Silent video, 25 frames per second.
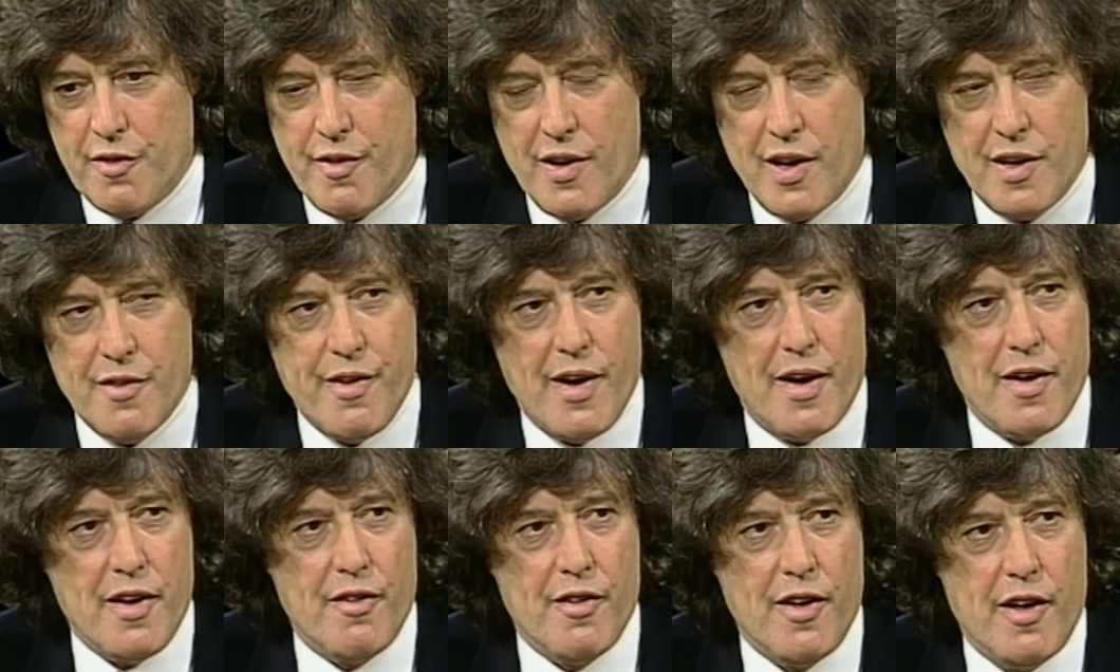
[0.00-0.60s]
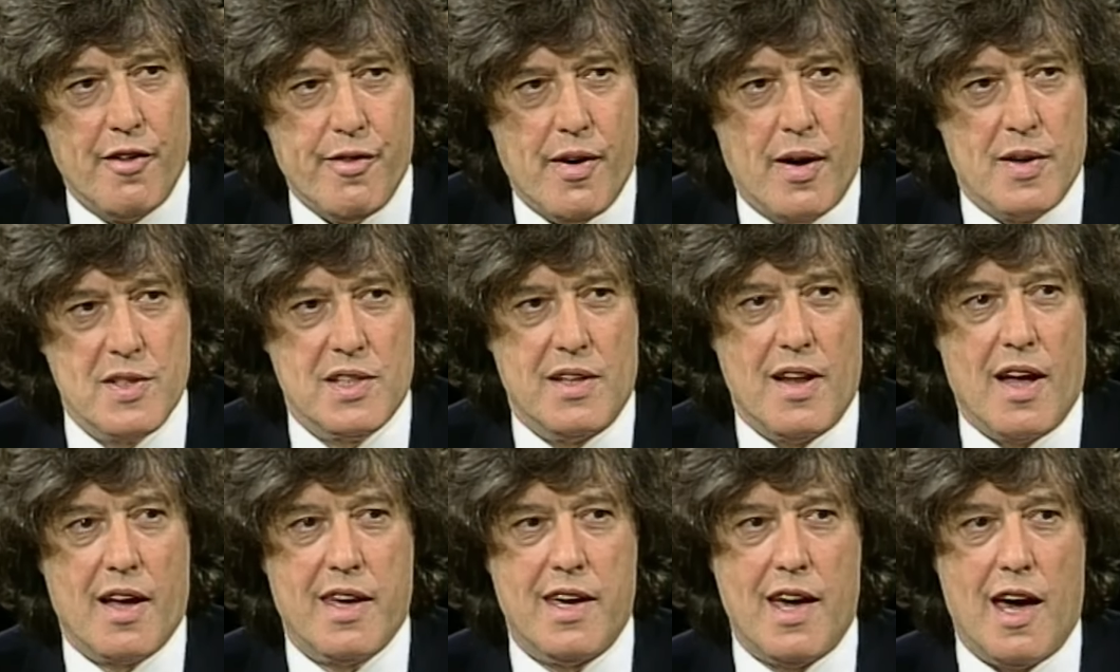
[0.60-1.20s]
If, if, I, if I
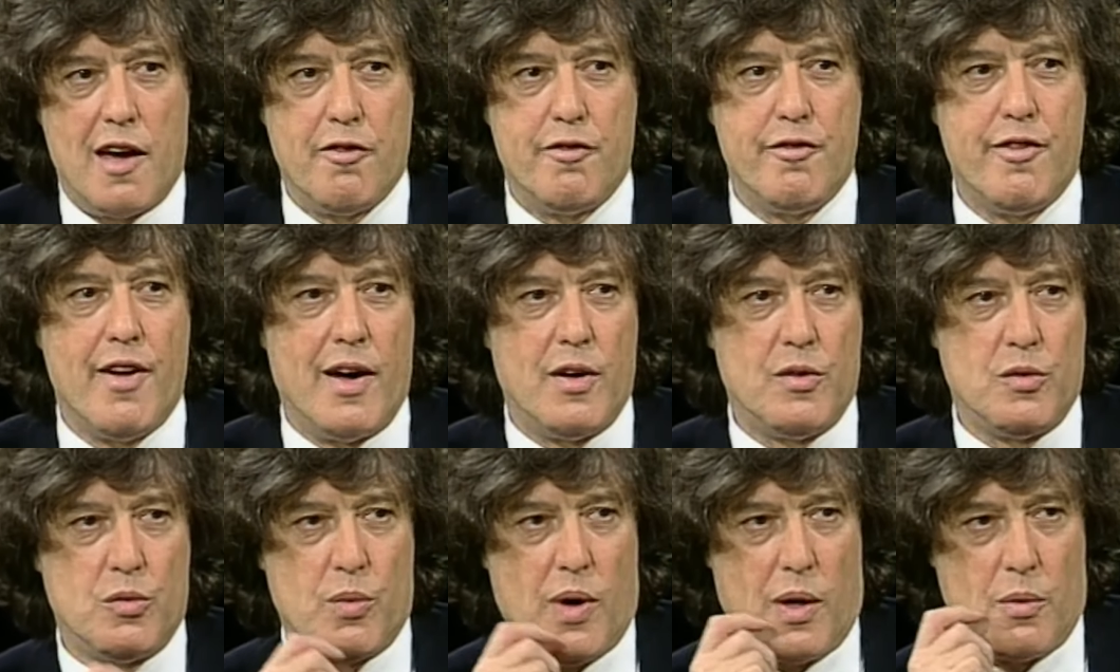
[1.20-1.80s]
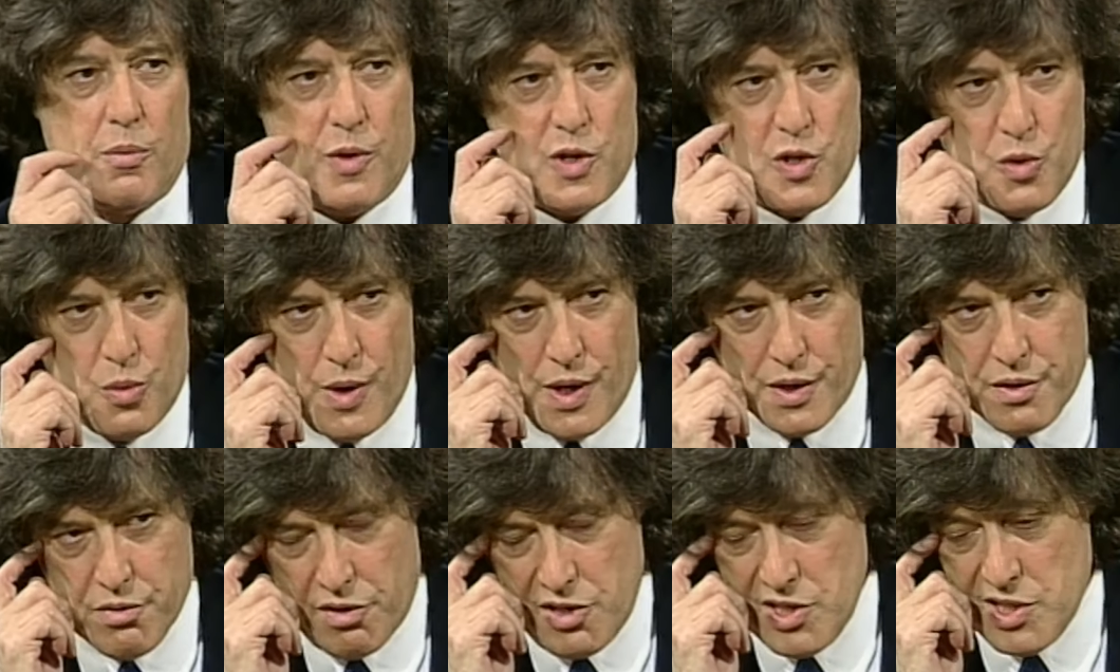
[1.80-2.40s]
was lucky, I found one which
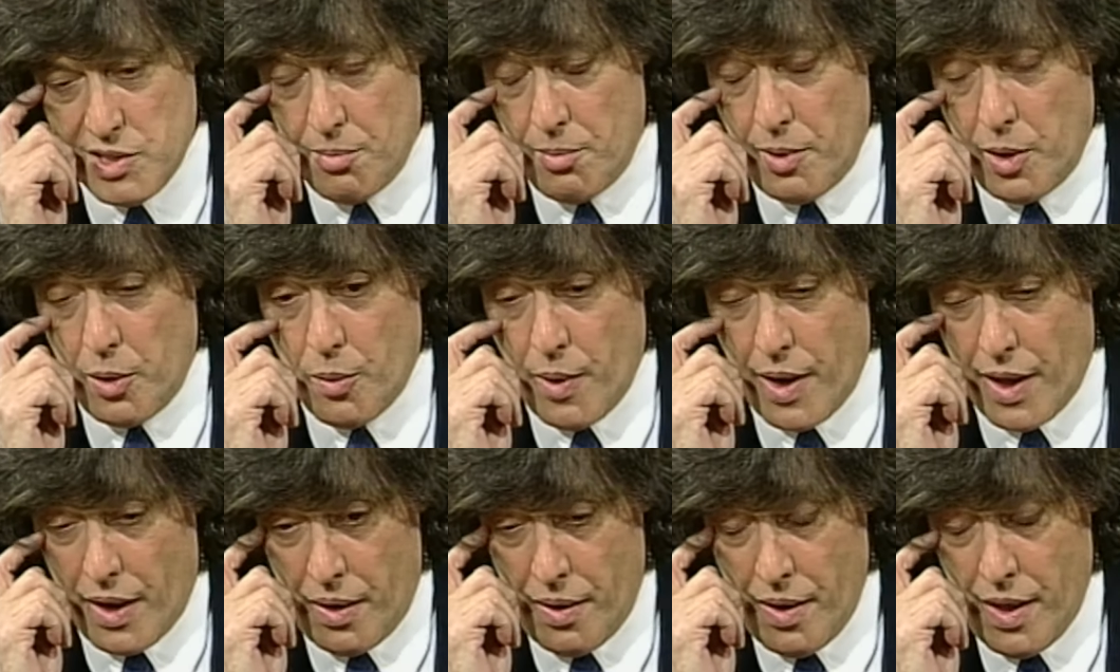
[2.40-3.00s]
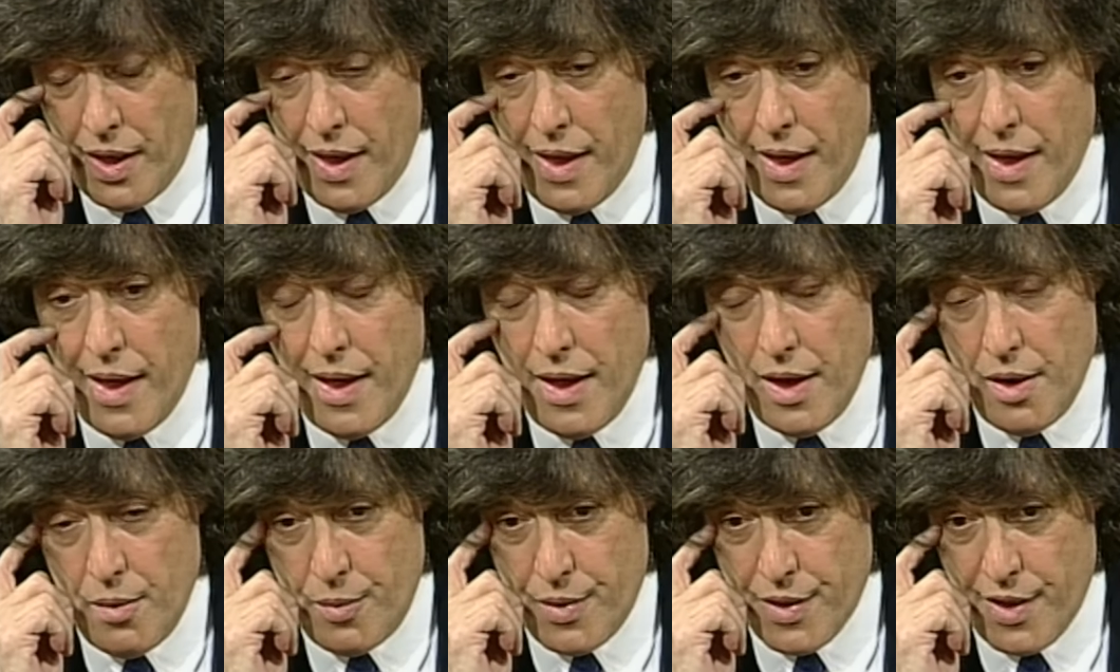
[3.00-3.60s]
worked reasonably well.
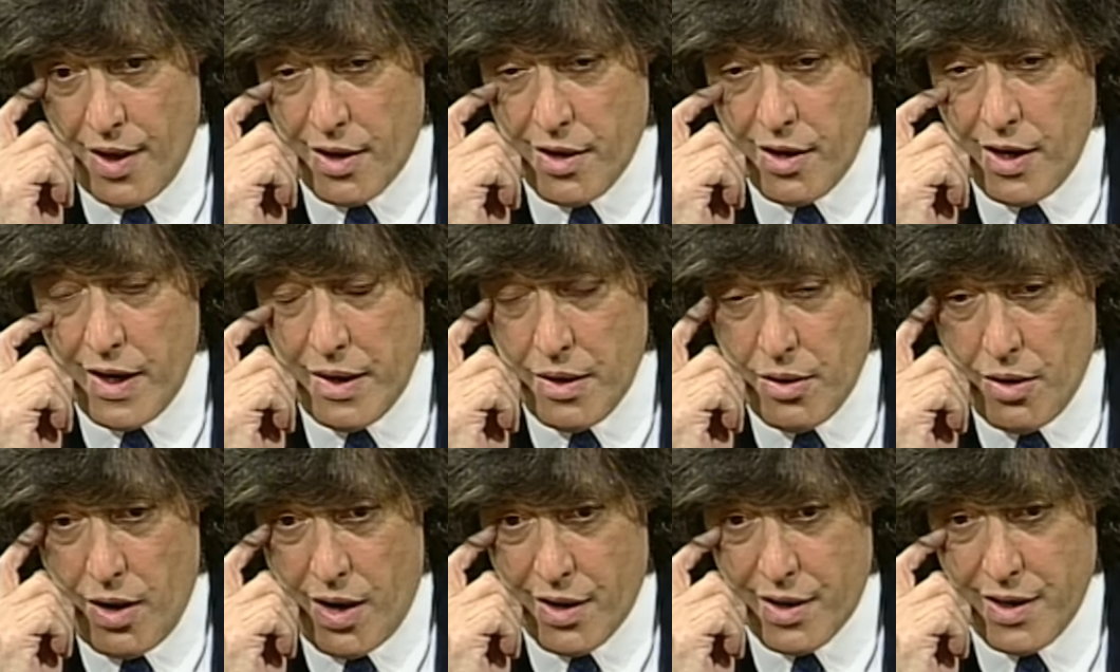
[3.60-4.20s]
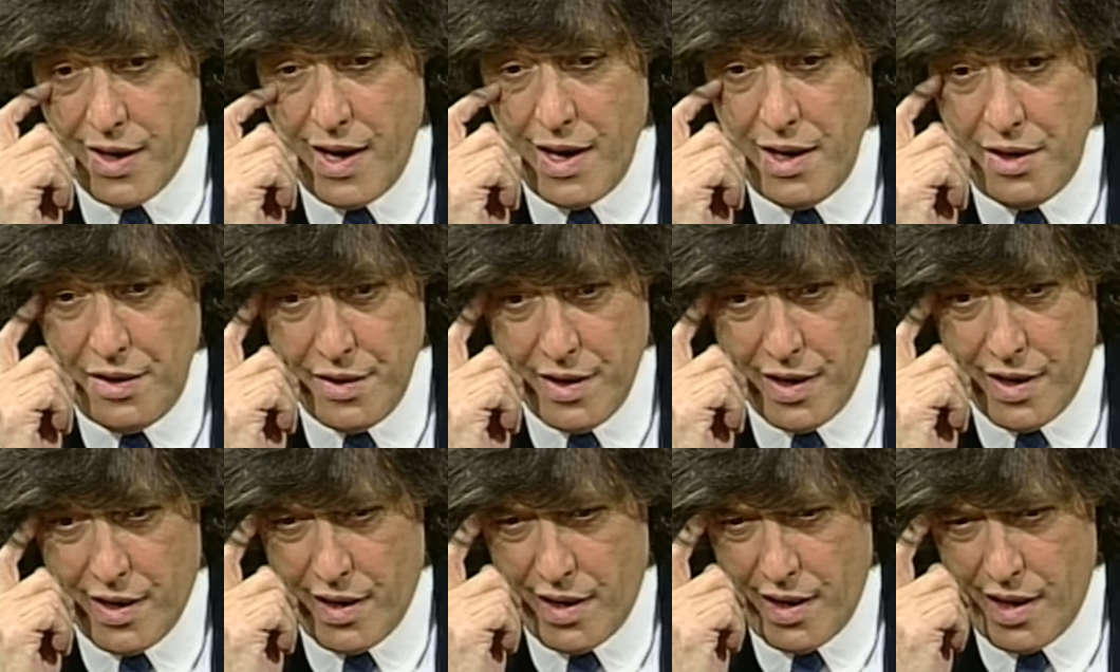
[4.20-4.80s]
With Arca
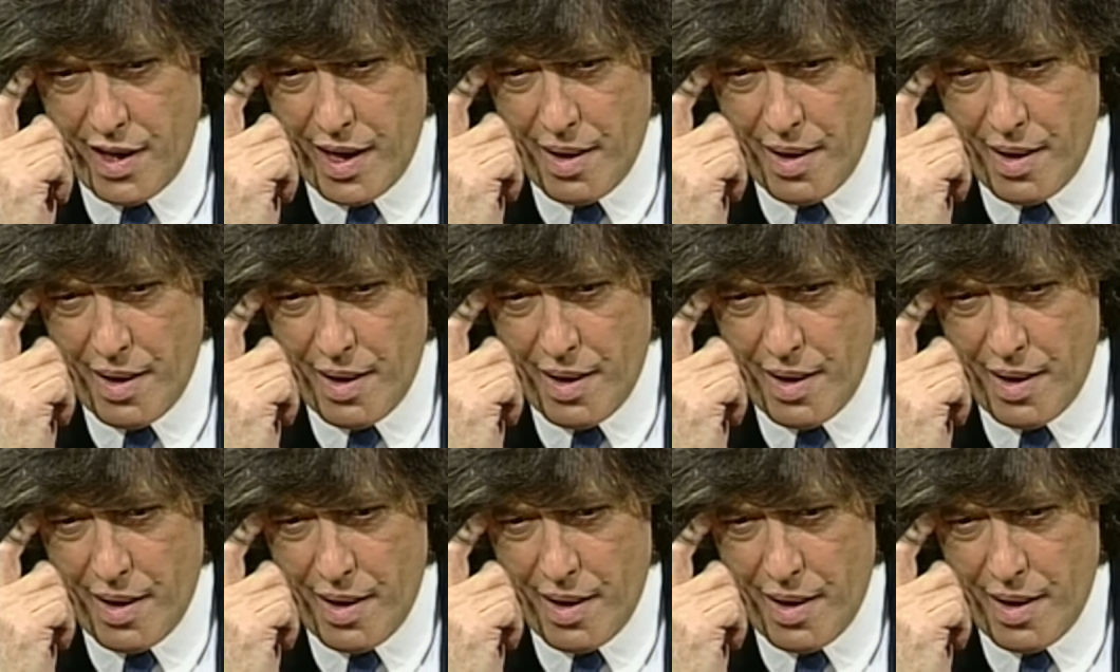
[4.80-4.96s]
Arcadia,